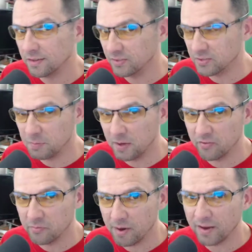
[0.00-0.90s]
in the
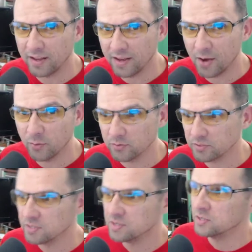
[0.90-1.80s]
span of about 8
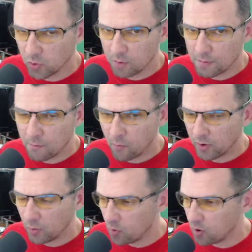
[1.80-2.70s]
hours? So on my
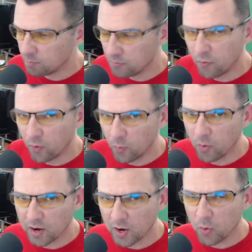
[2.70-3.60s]
morning walk, before
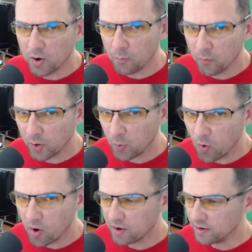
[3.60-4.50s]
work, I go on a morning
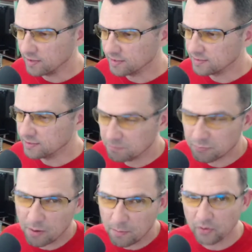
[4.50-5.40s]
walk and I listen to
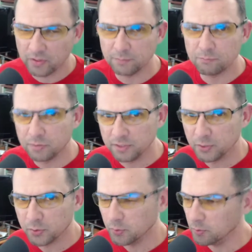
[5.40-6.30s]
primarily
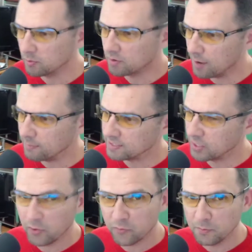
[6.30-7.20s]
political
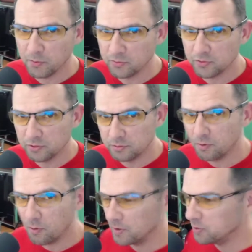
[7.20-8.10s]
commentary from
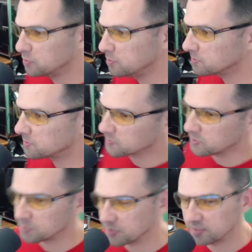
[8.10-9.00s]
YouTube, all my YouTube
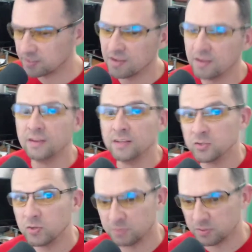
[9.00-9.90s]
subscriptions.
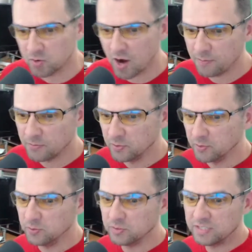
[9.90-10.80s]
So I'm subscribed
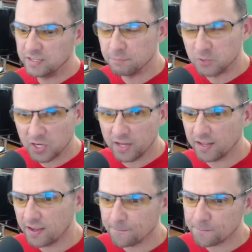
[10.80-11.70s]
to Steve
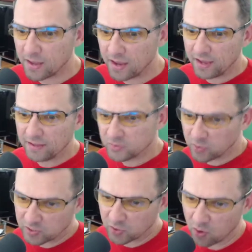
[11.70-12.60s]
Pieczenik, and
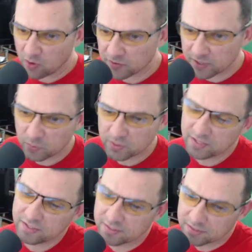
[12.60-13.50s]
so I start off the day with
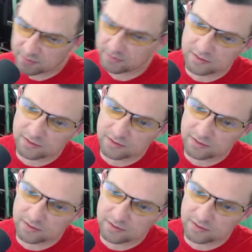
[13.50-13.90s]
his